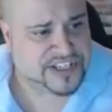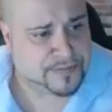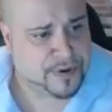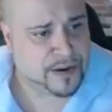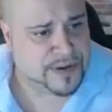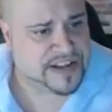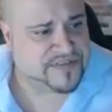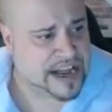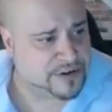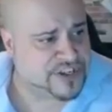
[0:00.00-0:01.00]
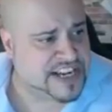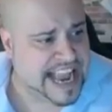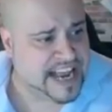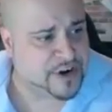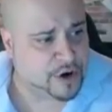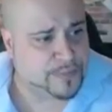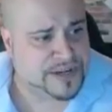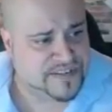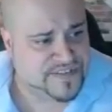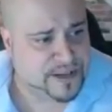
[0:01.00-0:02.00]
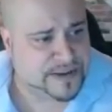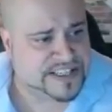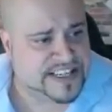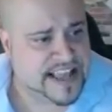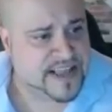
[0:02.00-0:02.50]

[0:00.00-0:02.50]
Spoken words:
Department of Housing and Urban Development.